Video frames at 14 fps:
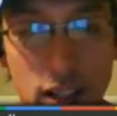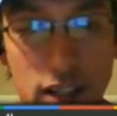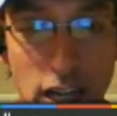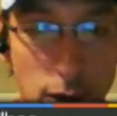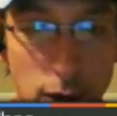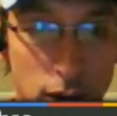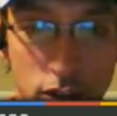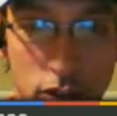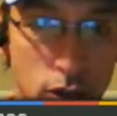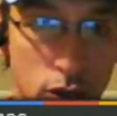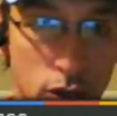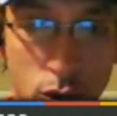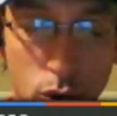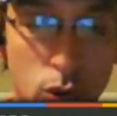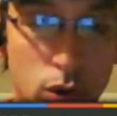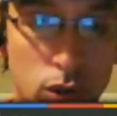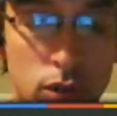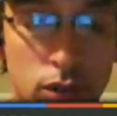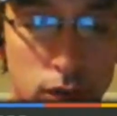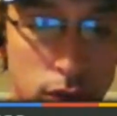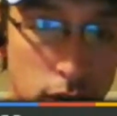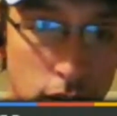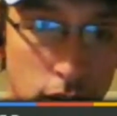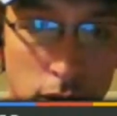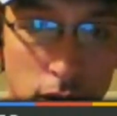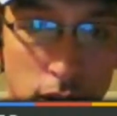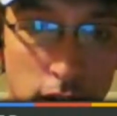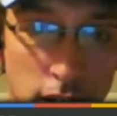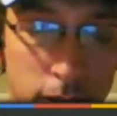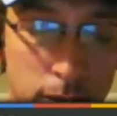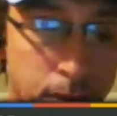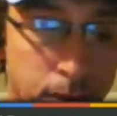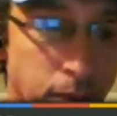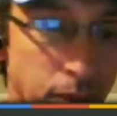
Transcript: Now I just use Google for everything.